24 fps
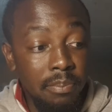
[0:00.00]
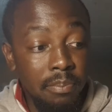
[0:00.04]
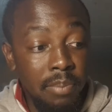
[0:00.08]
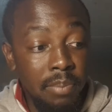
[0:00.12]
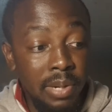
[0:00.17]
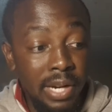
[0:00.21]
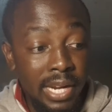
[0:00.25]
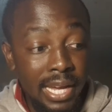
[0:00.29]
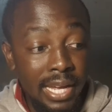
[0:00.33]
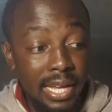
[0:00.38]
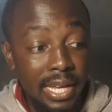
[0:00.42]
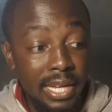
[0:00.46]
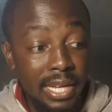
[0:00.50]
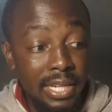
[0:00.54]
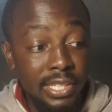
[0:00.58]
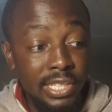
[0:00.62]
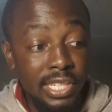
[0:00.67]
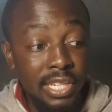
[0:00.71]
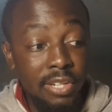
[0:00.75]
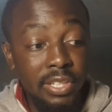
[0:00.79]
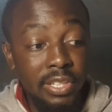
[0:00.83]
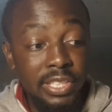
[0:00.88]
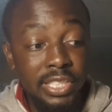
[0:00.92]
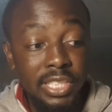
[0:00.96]
bred
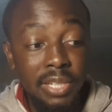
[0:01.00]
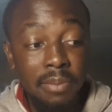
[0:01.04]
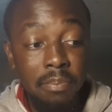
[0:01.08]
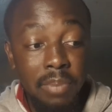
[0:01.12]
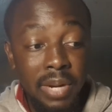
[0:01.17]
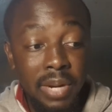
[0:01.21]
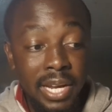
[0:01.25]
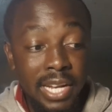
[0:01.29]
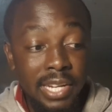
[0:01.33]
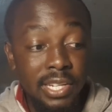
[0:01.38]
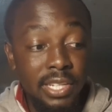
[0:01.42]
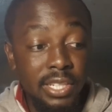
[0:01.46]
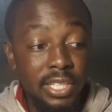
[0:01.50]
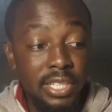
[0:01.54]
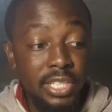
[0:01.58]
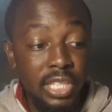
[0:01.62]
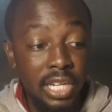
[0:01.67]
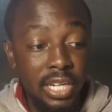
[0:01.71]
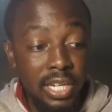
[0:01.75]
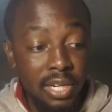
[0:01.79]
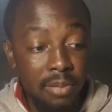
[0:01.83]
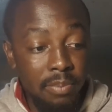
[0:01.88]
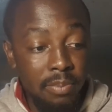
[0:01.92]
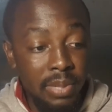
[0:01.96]

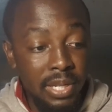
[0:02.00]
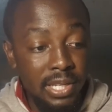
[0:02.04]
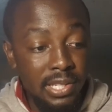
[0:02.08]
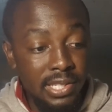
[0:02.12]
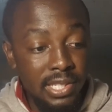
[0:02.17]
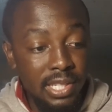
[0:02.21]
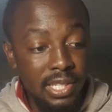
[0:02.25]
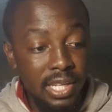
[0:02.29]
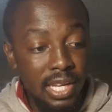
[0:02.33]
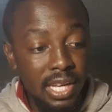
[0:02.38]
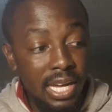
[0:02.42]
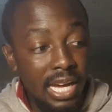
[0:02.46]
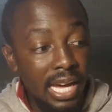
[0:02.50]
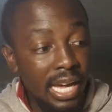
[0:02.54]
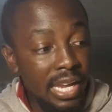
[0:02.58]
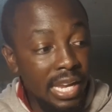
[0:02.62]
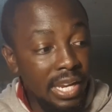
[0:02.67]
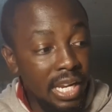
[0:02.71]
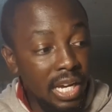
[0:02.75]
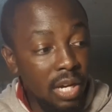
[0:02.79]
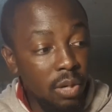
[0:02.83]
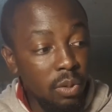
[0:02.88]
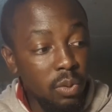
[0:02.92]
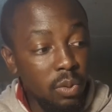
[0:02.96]
Charbrays are
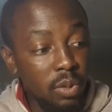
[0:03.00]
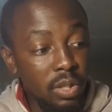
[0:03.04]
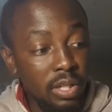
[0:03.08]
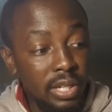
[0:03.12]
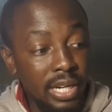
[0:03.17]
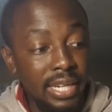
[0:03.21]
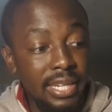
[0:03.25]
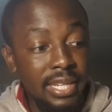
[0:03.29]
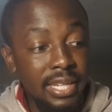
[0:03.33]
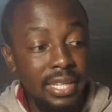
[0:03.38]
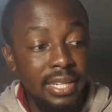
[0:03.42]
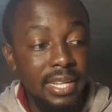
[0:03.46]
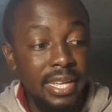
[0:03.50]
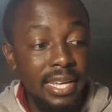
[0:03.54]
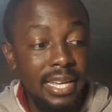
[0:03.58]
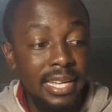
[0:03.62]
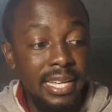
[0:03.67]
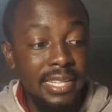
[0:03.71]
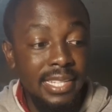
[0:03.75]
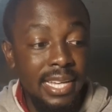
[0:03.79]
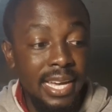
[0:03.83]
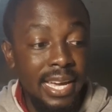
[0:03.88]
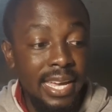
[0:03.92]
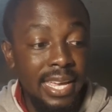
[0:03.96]
now graded
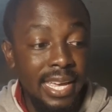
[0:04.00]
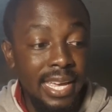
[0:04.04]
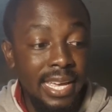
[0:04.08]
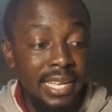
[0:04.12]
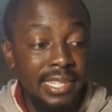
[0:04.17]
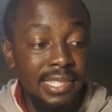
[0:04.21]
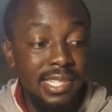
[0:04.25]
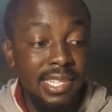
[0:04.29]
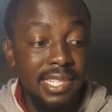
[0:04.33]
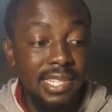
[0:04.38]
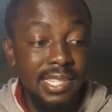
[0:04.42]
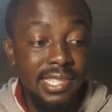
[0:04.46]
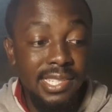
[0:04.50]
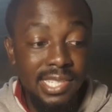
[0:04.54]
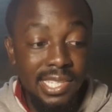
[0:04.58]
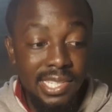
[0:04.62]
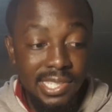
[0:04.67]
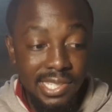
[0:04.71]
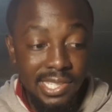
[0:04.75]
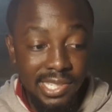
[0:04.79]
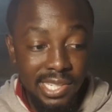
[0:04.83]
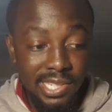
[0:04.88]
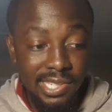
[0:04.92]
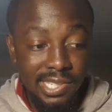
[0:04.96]
as high as
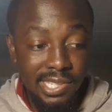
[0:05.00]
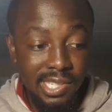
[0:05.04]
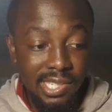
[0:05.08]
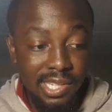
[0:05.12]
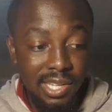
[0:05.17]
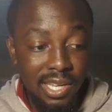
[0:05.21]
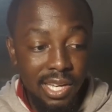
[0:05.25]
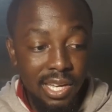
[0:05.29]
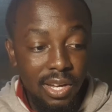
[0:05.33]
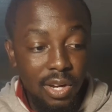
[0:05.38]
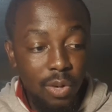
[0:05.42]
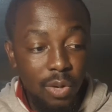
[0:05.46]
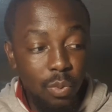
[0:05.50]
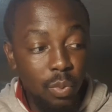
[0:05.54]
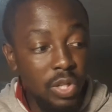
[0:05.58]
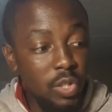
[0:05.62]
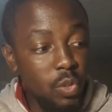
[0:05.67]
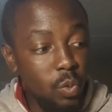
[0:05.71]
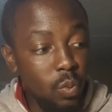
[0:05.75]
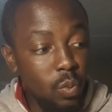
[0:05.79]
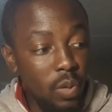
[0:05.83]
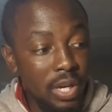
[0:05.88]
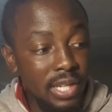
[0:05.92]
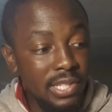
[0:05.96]
C6,
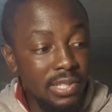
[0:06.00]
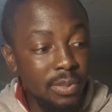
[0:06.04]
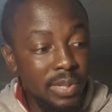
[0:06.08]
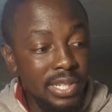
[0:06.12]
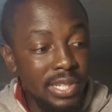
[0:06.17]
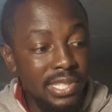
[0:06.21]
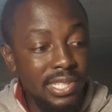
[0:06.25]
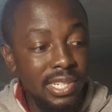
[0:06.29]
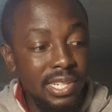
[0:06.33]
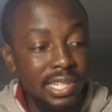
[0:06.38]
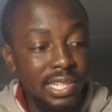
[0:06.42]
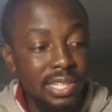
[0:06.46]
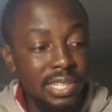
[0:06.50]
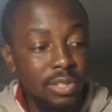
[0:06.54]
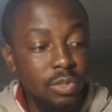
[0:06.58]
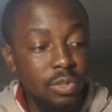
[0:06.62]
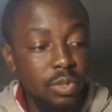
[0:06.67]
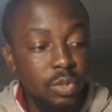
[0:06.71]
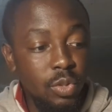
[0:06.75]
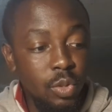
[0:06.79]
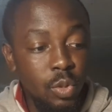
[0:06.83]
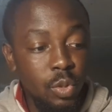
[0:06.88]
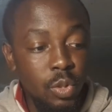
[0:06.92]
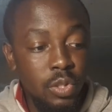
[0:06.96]
which was recently
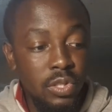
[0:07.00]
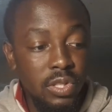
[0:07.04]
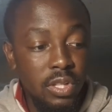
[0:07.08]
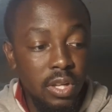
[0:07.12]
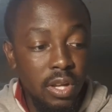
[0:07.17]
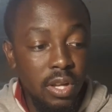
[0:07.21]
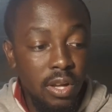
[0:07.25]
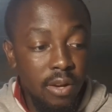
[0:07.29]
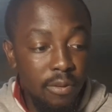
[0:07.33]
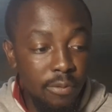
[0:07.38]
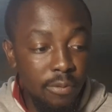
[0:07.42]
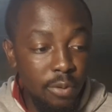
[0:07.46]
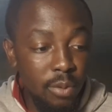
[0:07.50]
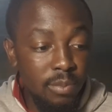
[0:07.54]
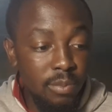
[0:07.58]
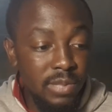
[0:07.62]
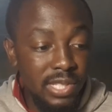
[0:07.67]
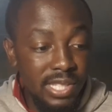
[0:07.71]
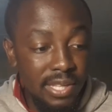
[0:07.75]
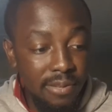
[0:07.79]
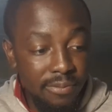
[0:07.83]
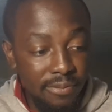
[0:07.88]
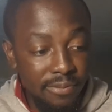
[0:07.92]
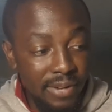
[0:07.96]
introduced from
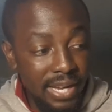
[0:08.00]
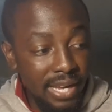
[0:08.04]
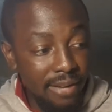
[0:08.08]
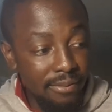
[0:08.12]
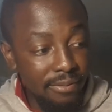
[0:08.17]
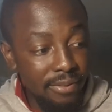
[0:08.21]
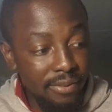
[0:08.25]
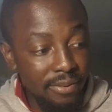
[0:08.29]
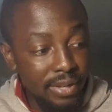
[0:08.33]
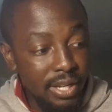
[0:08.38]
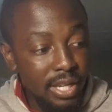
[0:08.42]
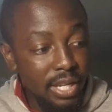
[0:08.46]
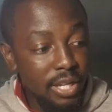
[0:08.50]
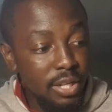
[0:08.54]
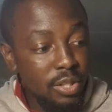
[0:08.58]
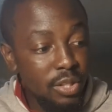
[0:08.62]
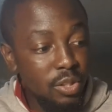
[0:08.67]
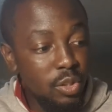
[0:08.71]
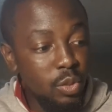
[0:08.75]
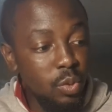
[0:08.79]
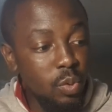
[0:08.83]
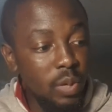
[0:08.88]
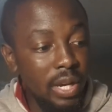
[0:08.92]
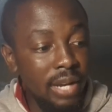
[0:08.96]
C5
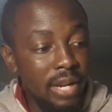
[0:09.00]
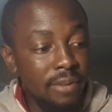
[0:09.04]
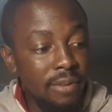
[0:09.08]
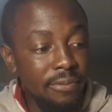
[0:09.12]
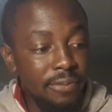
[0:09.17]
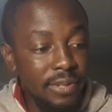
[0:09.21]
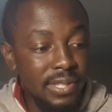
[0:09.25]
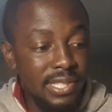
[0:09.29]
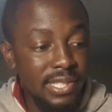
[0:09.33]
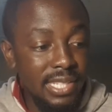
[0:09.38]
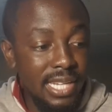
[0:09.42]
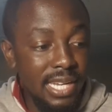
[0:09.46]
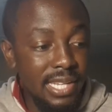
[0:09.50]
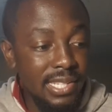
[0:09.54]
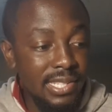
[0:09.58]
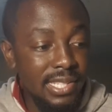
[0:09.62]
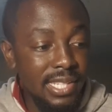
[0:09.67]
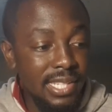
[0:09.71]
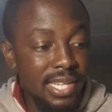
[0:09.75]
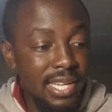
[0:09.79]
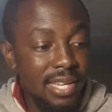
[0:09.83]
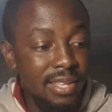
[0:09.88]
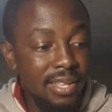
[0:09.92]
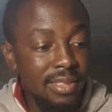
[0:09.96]
to
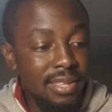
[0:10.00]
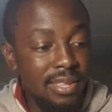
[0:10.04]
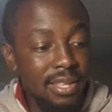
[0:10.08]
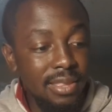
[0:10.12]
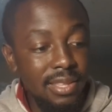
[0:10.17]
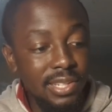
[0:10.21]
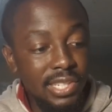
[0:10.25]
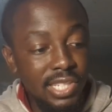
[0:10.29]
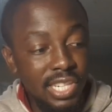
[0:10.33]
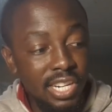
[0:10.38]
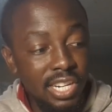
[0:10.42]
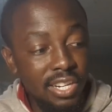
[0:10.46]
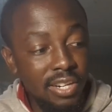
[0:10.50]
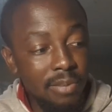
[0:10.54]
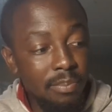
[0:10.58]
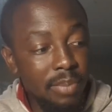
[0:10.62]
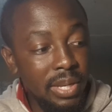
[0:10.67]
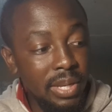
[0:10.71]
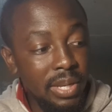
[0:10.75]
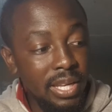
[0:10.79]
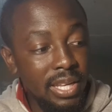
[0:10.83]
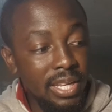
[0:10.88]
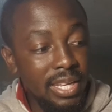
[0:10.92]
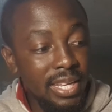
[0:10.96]
emphasize that the
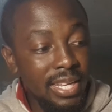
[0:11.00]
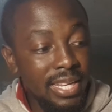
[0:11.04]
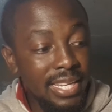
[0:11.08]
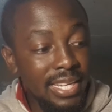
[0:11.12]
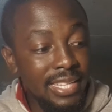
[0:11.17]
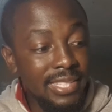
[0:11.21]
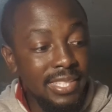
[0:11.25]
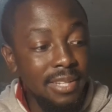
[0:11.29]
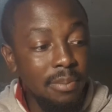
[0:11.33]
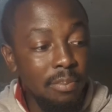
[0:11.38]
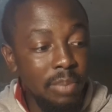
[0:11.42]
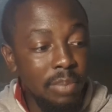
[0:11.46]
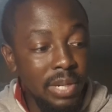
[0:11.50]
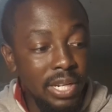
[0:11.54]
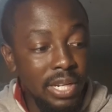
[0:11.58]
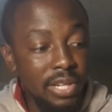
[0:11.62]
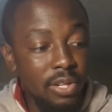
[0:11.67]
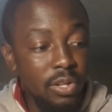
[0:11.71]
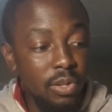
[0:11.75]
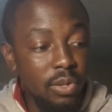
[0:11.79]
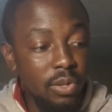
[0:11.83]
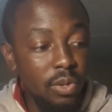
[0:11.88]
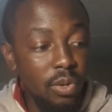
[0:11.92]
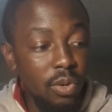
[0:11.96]
Charbray is a
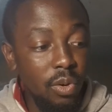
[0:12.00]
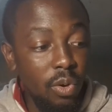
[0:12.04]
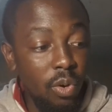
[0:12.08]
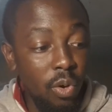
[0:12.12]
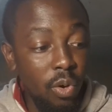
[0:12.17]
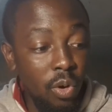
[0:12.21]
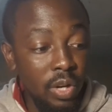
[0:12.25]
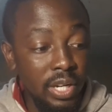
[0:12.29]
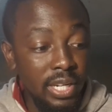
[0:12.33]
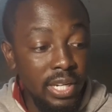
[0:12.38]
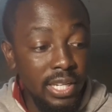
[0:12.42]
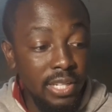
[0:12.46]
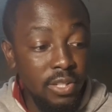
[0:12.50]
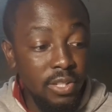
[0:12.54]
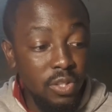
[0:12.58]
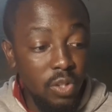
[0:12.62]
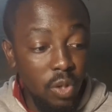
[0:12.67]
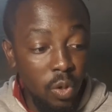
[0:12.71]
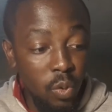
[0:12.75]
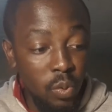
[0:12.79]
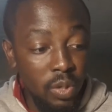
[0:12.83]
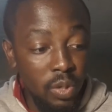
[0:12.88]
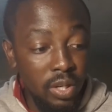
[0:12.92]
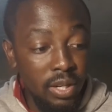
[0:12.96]
breed on its
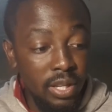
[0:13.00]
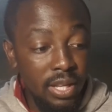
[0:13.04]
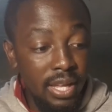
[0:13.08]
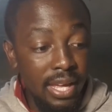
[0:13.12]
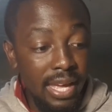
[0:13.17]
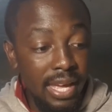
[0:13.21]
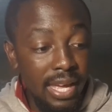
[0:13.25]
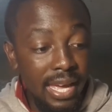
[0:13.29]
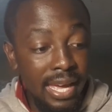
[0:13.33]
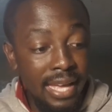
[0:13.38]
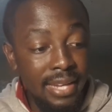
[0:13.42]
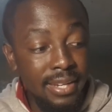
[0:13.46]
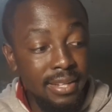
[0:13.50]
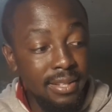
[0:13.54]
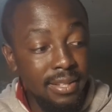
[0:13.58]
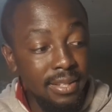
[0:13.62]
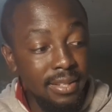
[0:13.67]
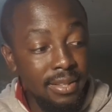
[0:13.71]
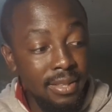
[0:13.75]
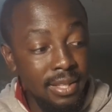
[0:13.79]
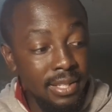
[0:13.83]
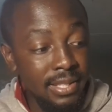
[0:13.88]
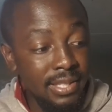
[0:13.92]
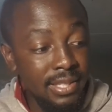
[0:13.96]
own, and
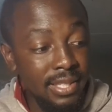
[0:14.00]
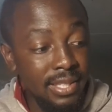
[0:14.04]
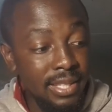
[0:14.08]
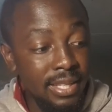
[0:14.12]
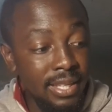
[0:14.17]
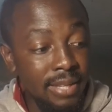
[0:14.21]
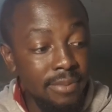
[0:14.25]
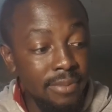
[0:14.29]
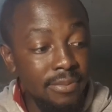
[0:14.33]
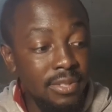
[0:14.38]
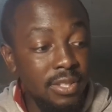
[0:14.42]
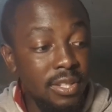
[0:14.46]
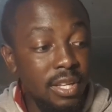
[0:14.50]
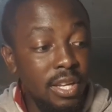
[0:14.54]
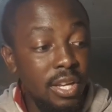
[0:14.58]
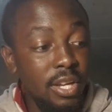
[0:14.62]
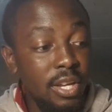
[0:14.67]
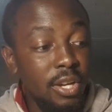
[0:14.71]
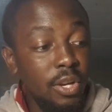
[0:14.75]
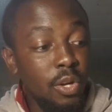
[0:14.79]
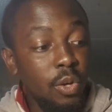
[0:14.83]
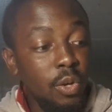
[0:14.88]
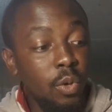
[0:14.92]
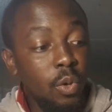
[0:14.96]
this gives
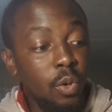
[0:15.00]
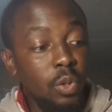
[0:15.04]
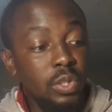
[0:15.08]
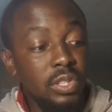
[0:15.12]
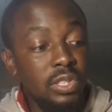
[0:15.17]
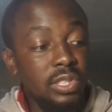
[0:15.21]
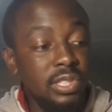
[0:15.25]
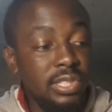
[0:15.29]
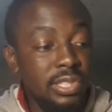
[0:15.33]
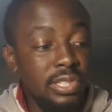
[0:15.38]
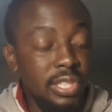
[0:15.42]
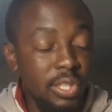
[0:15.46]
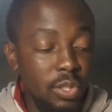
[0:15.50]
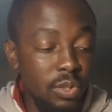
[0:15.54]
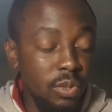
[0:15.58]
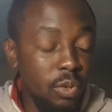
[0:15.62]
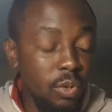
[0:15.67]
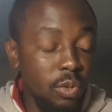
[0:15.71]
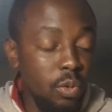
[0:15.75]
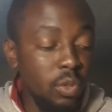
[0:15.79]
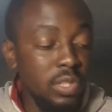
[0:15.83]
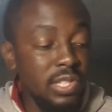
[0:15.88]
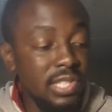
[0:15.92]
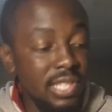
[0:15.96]

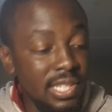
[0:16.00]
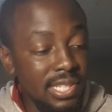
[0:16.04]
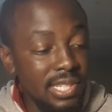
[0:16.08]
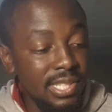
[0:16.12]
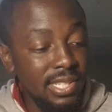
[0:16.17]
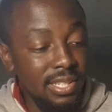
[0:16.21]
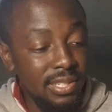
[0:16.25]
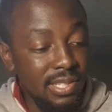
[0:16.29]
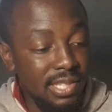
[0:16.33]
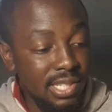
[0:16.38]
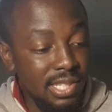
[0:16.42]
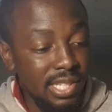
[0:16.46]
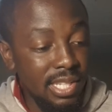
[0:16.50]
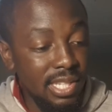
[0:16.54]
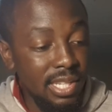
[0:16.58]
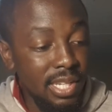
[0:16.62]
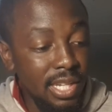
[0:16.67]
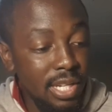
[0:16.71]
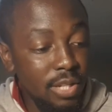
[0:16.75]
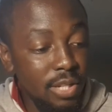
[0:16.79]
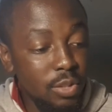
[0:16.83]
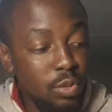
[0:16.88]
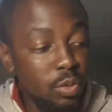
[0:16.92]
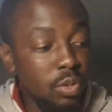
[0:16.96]
consistency
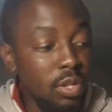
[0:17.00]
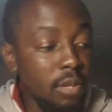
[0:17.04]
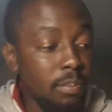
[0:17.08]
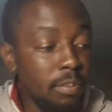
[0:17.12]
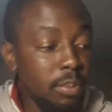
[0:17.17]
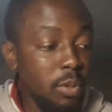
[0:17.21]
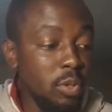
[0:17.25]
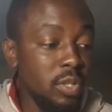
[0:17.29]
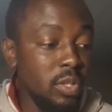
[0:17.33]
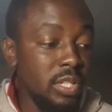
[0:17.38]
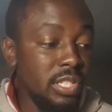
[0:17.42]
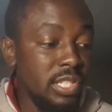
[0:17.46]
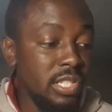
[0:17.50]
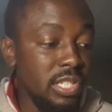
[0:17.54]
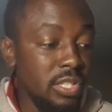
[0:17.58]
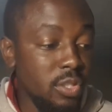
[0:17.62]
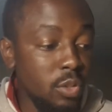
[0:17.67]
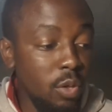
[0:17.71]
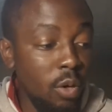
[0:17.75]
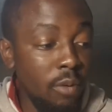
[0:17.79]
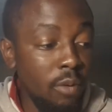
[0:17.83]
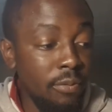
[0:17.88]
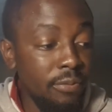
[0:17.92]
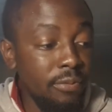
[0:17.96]
to the
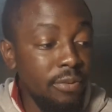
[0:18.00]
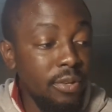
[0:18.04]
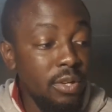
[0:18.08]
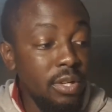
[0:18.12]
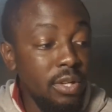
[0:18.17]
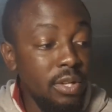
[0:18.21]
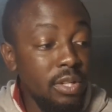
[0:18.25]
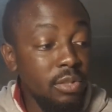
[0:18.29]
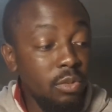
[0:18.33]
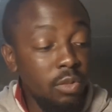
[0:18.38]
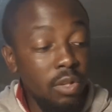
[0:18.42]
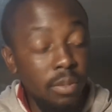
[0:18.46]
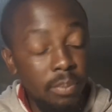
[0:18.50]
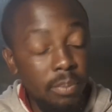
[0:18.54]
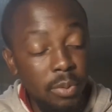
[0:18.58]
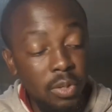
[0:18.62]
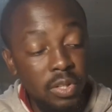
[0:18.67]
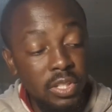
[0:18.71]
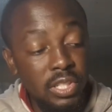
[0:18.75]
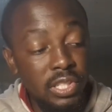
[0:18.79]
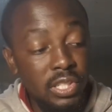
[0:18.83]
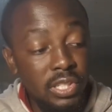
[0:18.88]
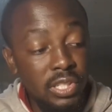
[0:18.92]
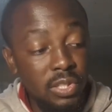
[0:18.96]
prodigies of
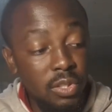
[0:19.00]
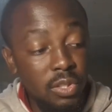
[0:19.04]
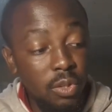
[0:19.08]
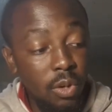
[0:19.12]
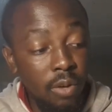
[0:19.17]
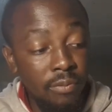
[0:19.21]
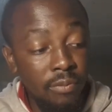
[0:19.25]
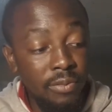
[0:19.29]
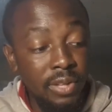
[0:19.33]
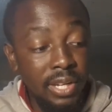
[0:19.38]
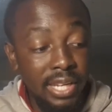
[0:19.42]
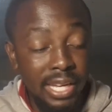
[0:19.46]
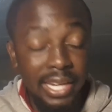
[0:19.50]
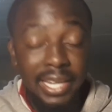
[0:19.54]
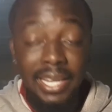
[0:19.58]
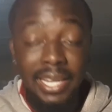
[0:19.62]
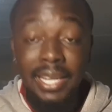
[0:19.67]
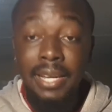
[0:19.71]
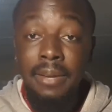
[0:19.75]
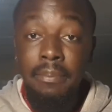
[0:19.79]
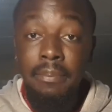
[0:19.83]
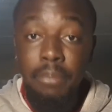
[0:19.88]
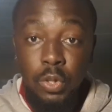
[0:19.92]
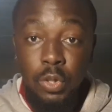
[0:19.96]
the
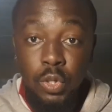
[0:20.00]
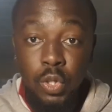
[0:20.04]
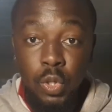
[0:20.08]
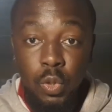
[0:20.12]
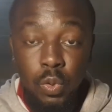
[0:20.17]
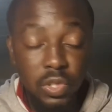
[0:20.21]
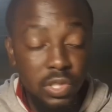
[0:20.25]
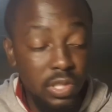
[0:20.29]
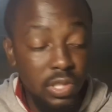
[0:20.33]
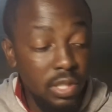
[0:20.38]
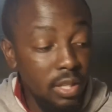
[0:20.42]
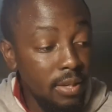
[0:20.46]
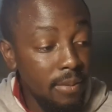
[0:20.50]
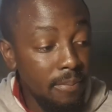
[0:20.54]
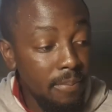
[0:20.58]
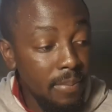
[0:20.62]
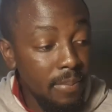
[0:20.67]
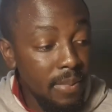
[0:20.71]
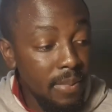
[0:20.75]
cattle produced.